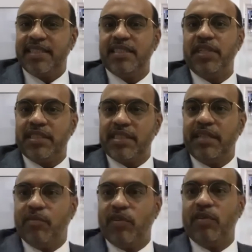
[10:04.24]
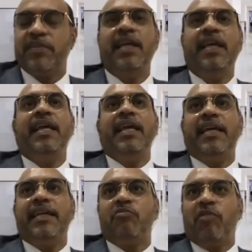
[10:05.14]
the risks involved,
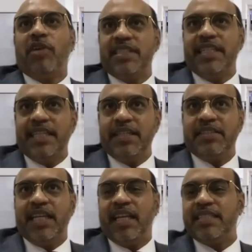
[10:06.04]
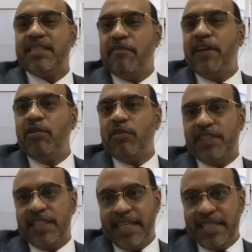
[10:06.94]
and once they realize the value of
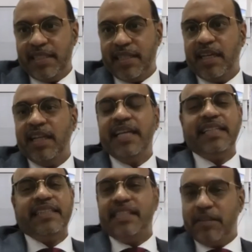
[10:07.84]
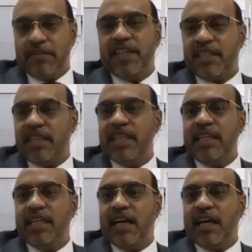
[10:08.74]
the data, then
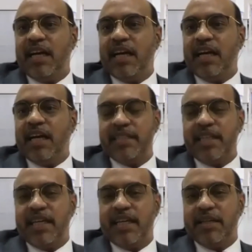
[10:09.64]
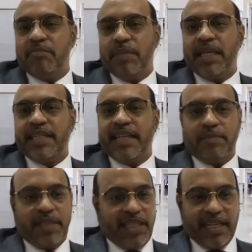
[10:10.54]
definitely we can make it
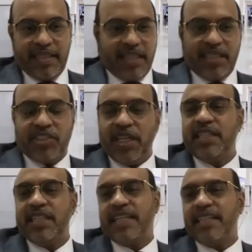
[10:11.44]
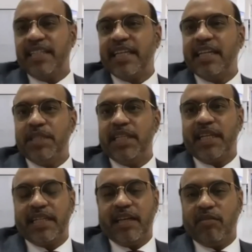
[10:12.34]
happen. The entire chain can be
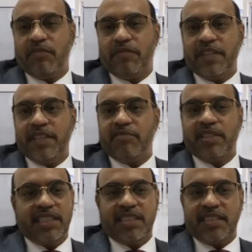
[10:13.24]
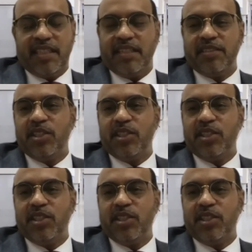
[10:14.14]
taken care of that way. These are the